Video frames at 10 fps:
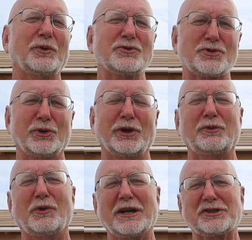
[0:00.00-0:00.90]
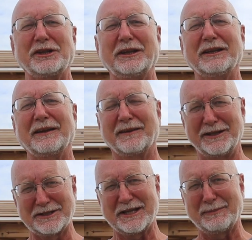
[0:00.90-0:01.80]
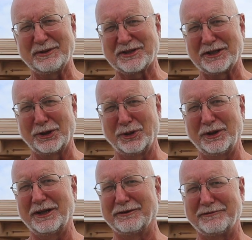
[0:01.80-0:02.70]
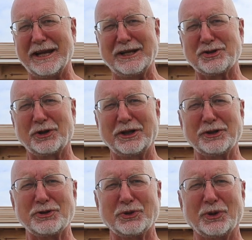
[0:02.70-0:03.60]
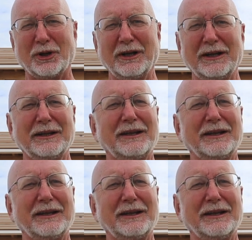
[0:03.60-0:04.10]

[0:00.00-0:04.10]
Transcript: you enjoyed watching this episode of Nature at Your Door.